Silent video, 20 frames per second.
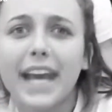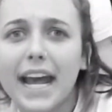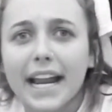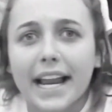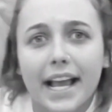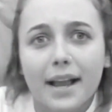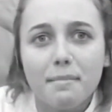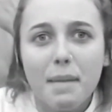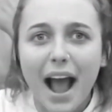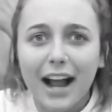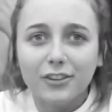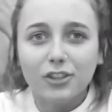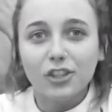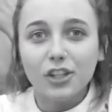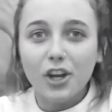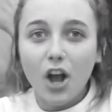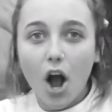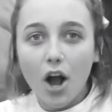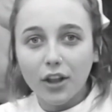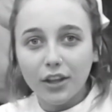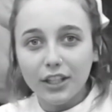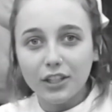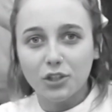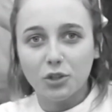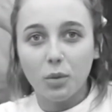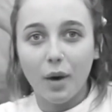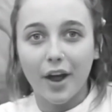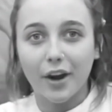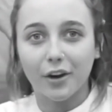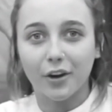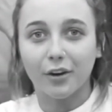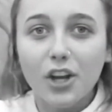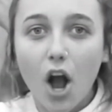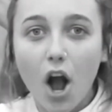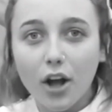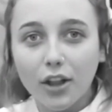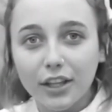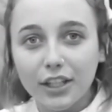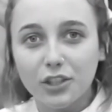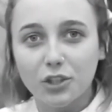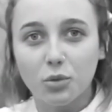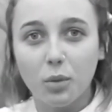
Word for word: getting matching ugly sweater. Ugly